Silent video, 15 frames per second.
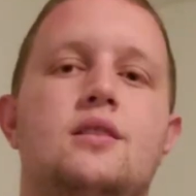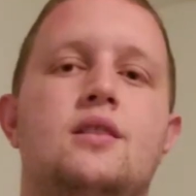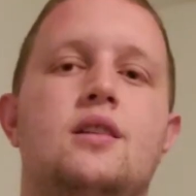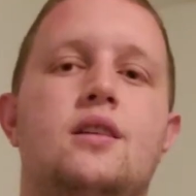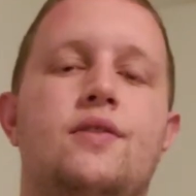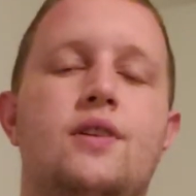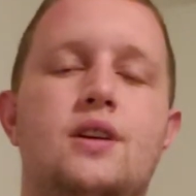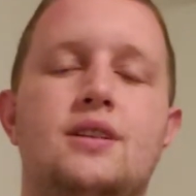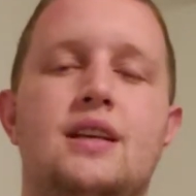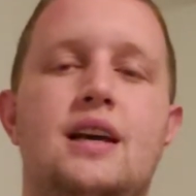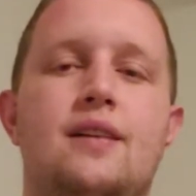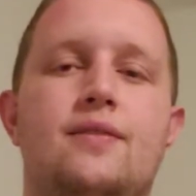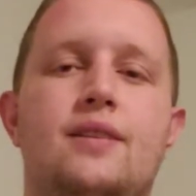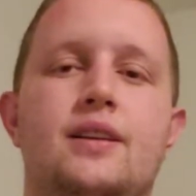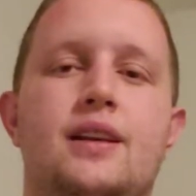So the first
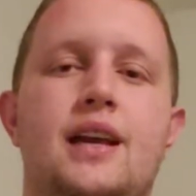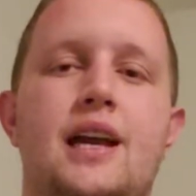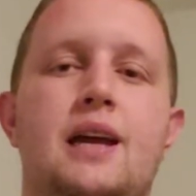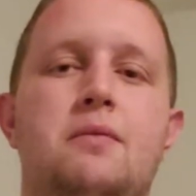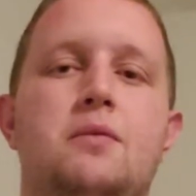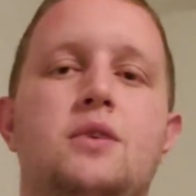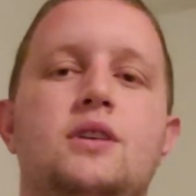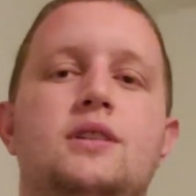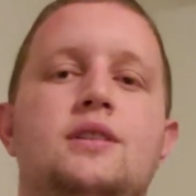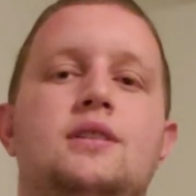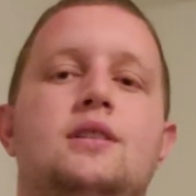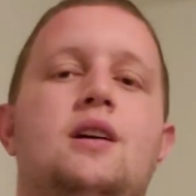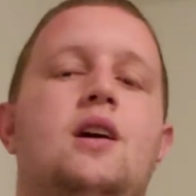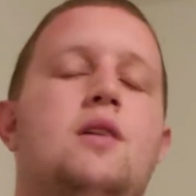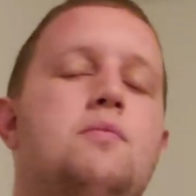half of the game was
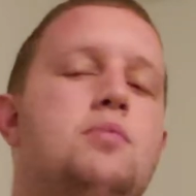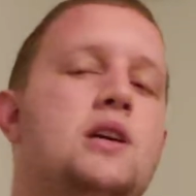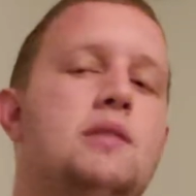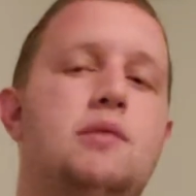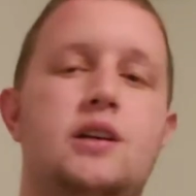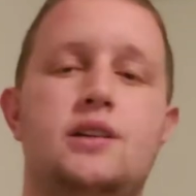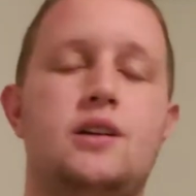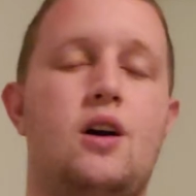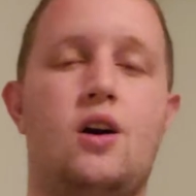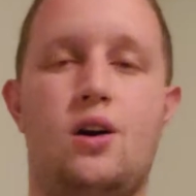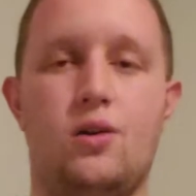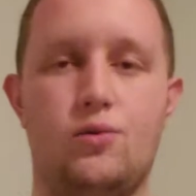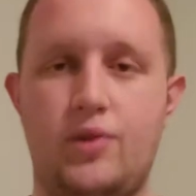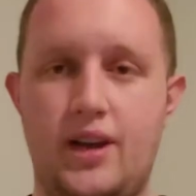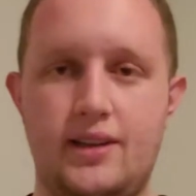pretty much
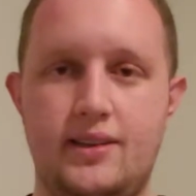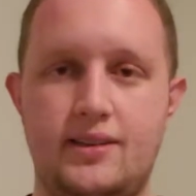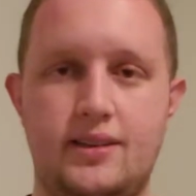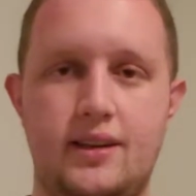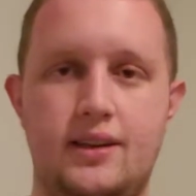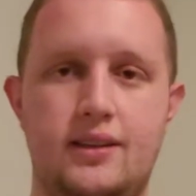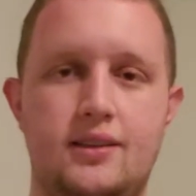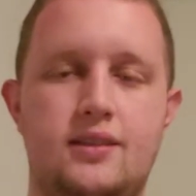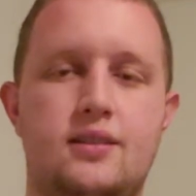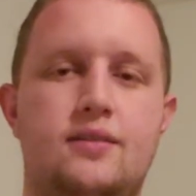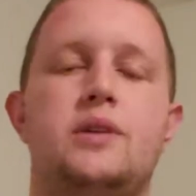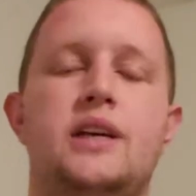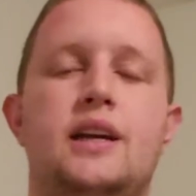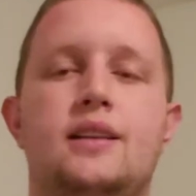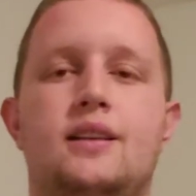all Redskins. We
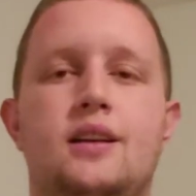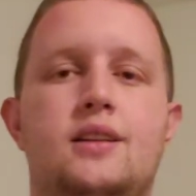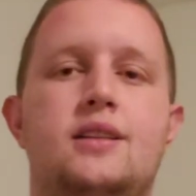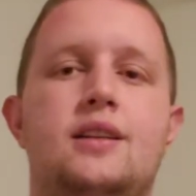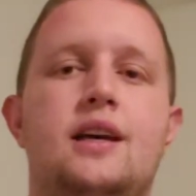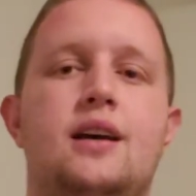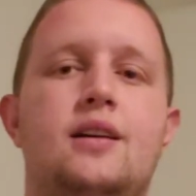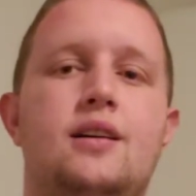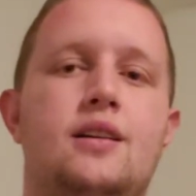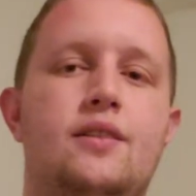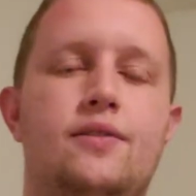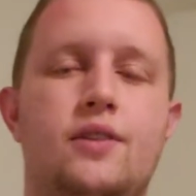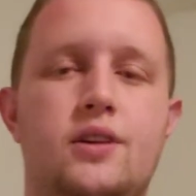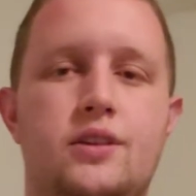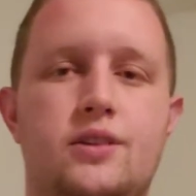got a touchdown in the
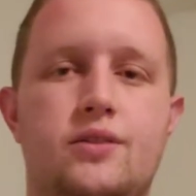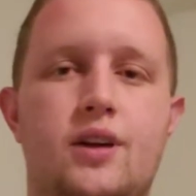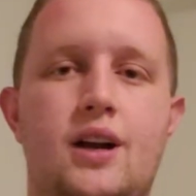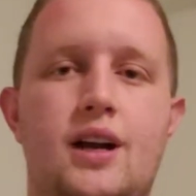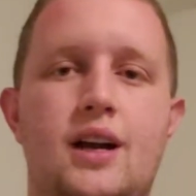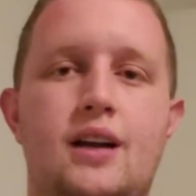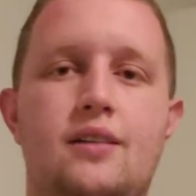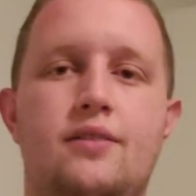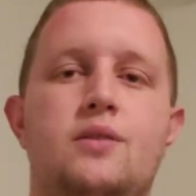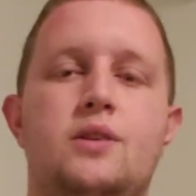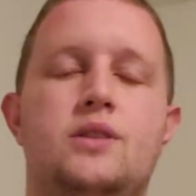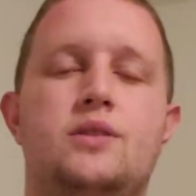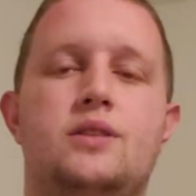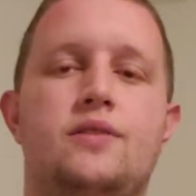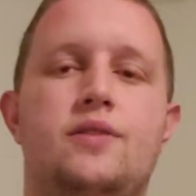first drive, which
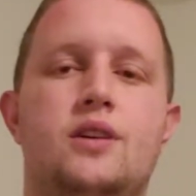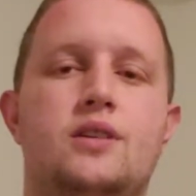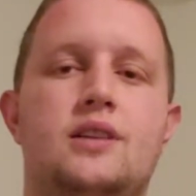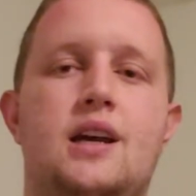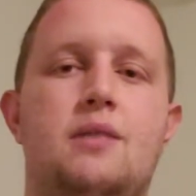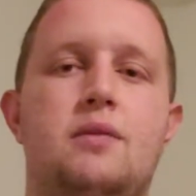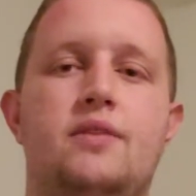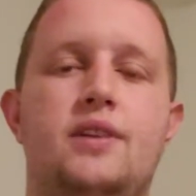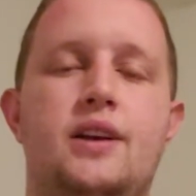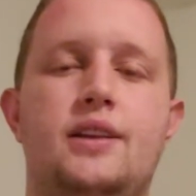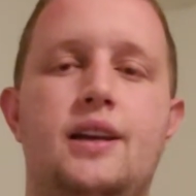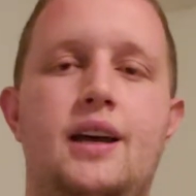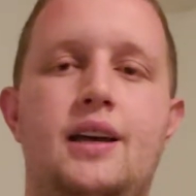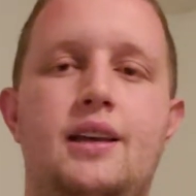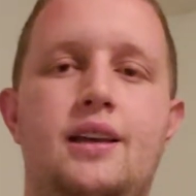is the first time we've done
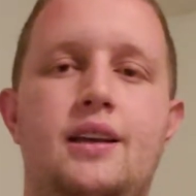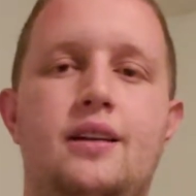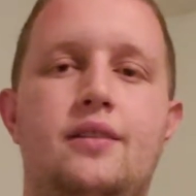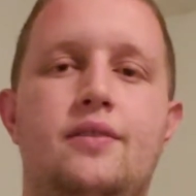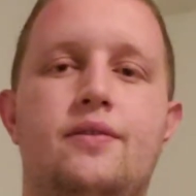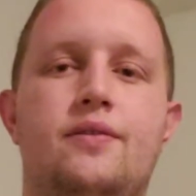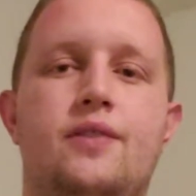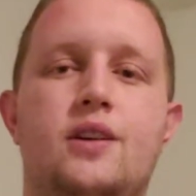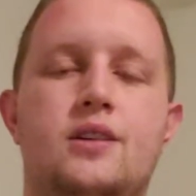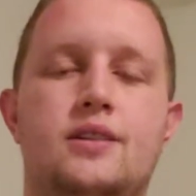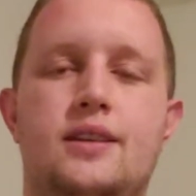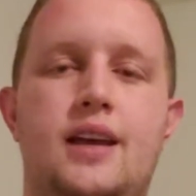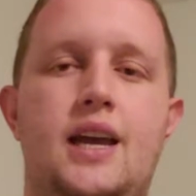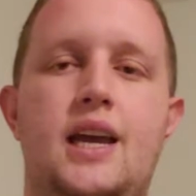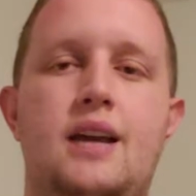that in a first
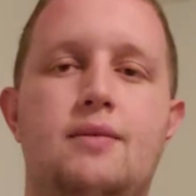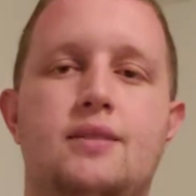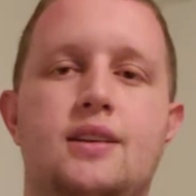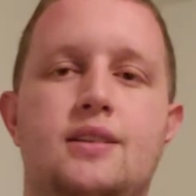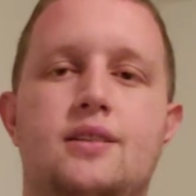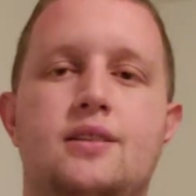game since